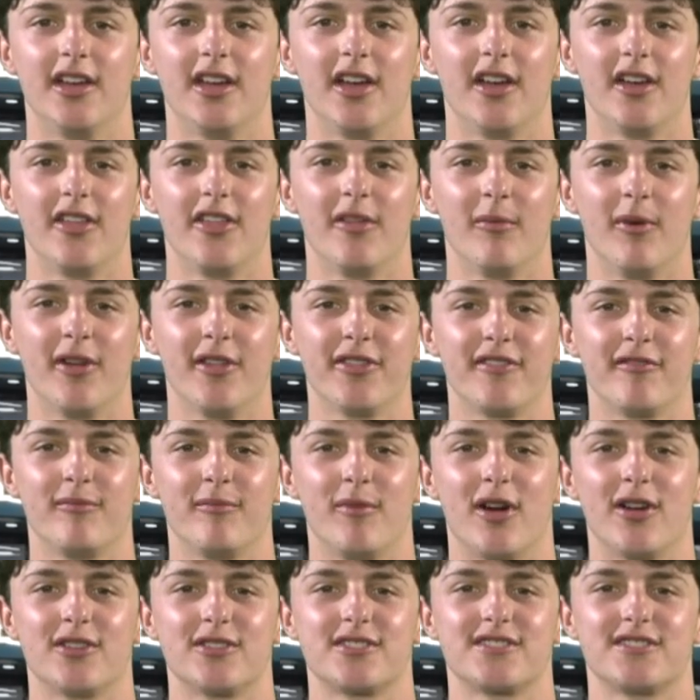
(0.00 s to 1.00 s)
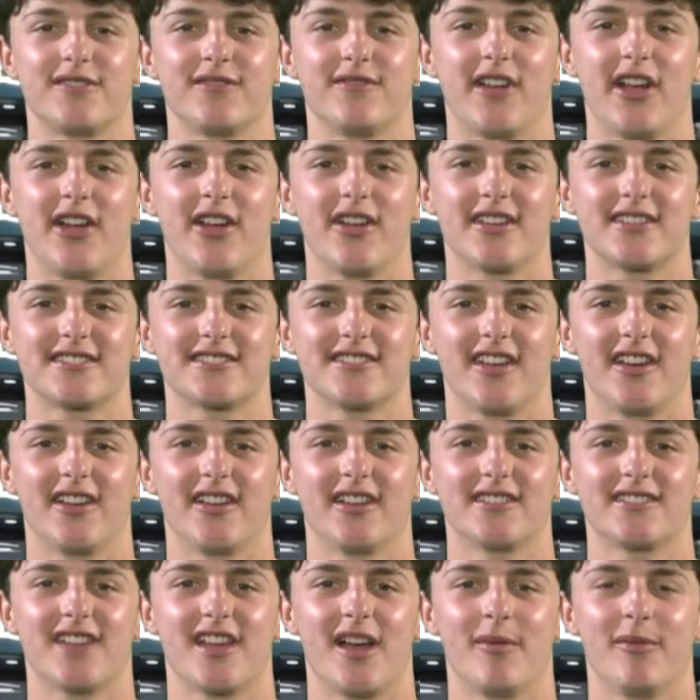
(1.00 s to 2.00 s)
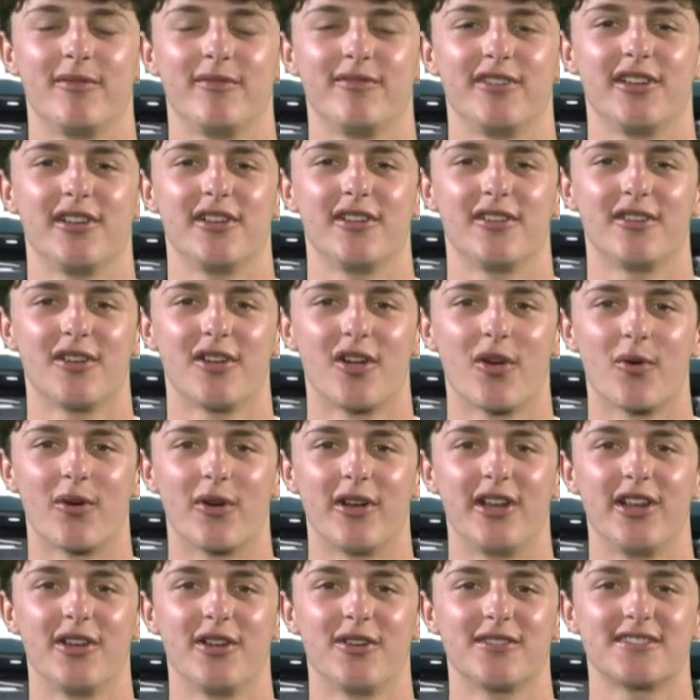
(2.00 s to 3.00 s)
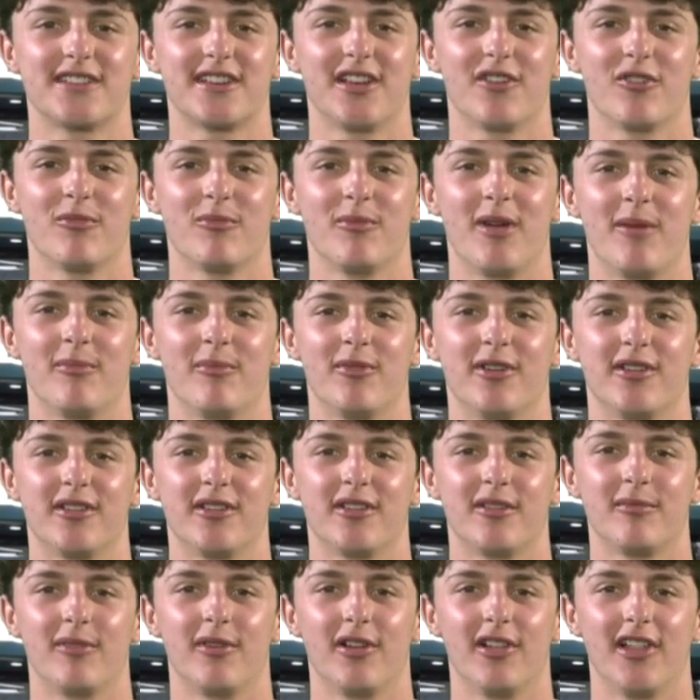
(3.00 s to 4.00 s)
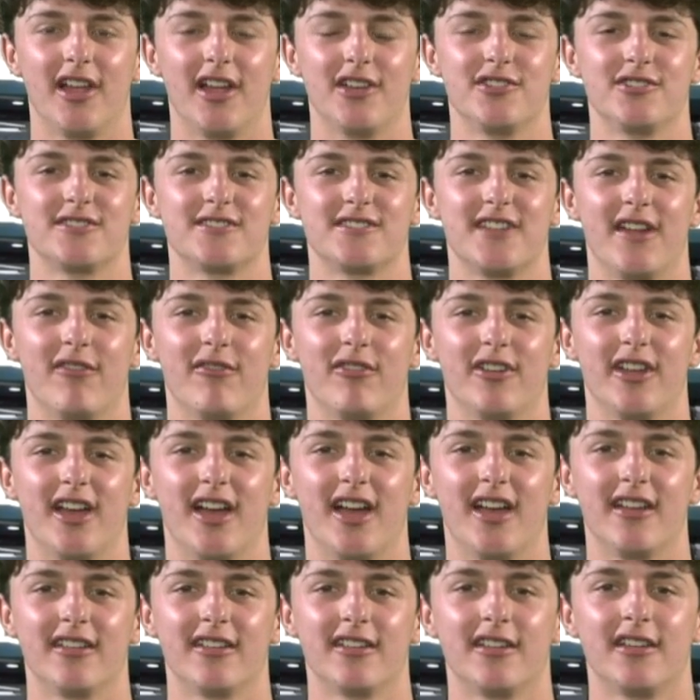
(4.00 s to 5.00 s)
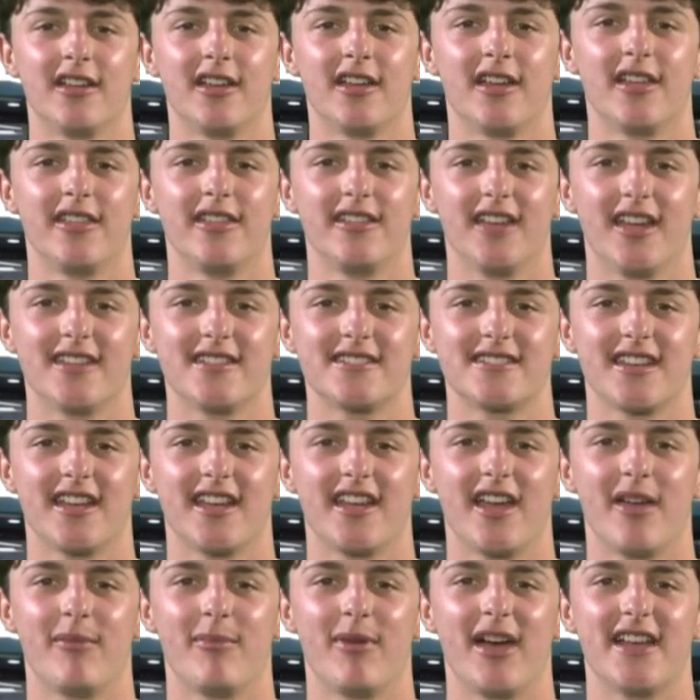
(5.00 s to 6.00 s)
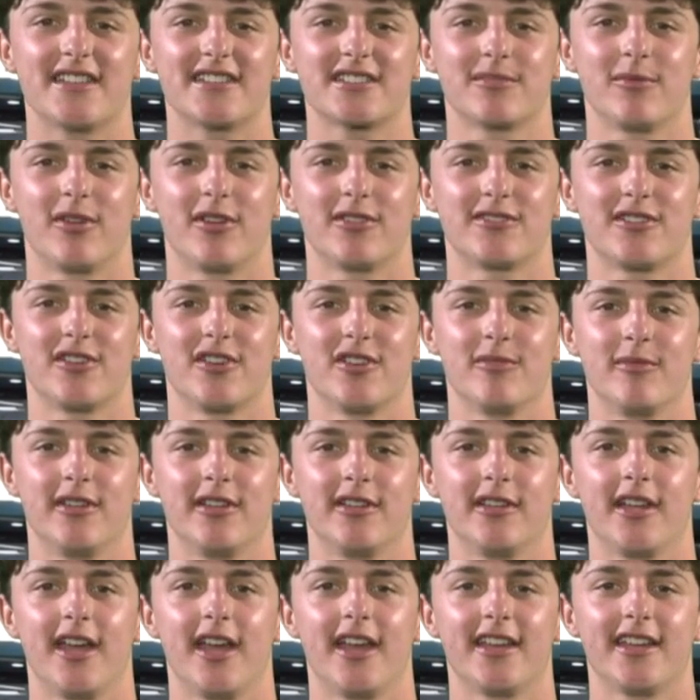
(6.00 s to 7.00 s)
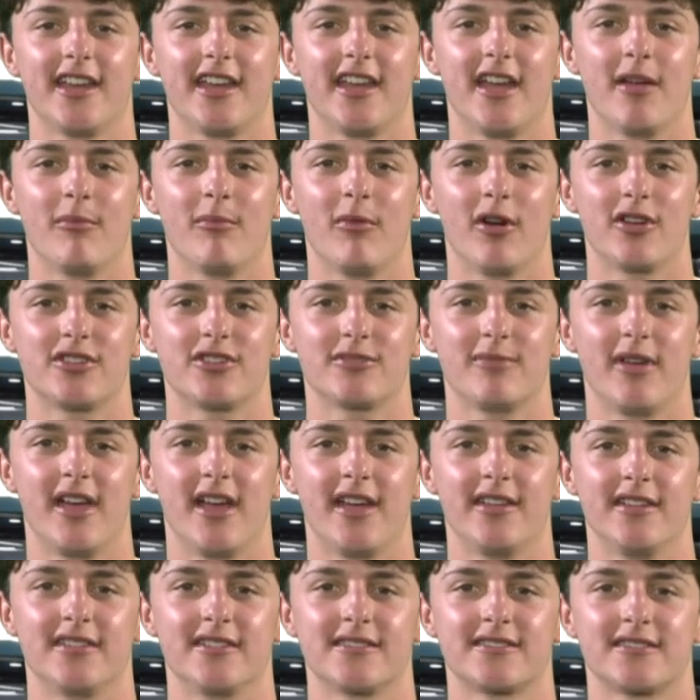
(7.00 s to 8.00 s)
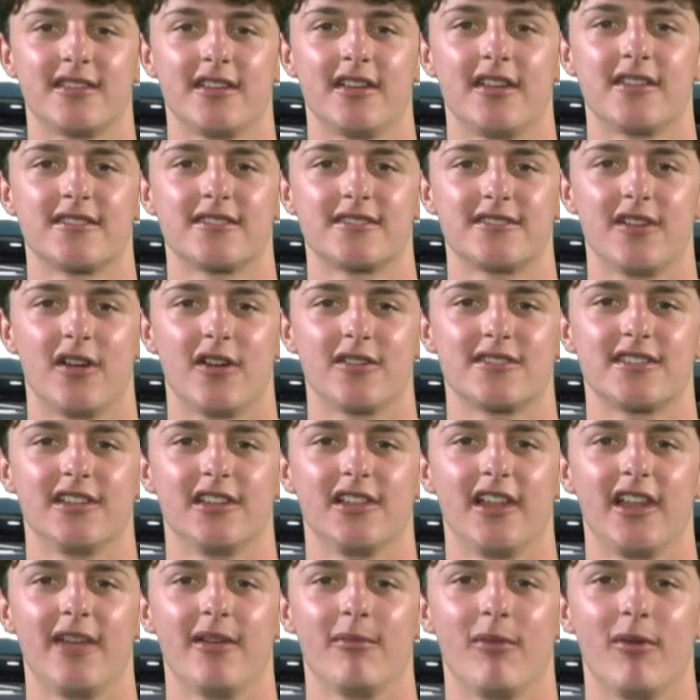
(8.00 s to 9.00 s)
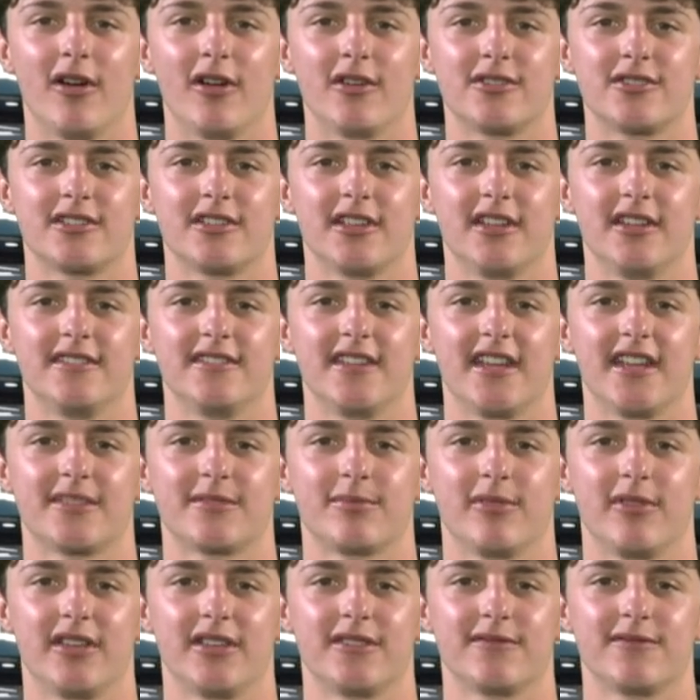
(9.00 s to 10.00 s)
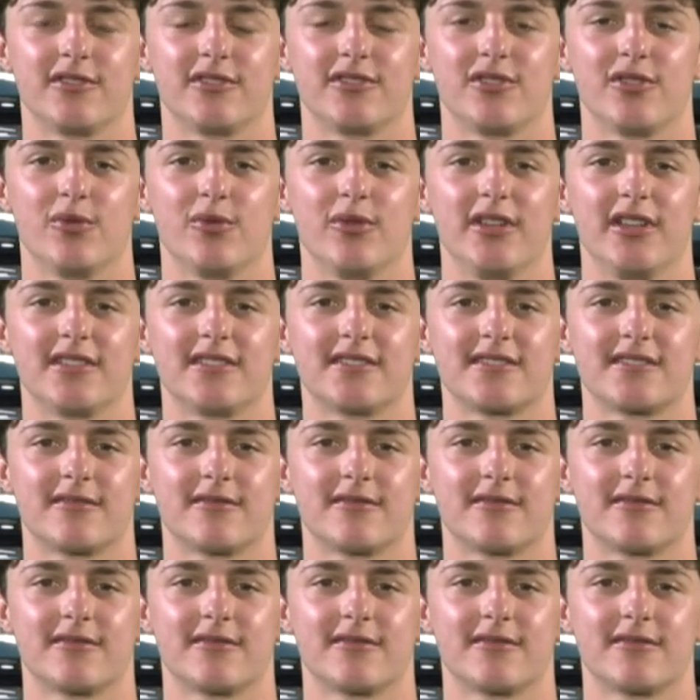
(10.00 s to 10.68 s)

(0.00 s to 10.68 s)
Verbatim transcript: The month of March is a very exciting time of year where heroes get remembered, but legends never die. The NCAA basketball tournament, aka March Madness, starts in late March and takes place for two weeks.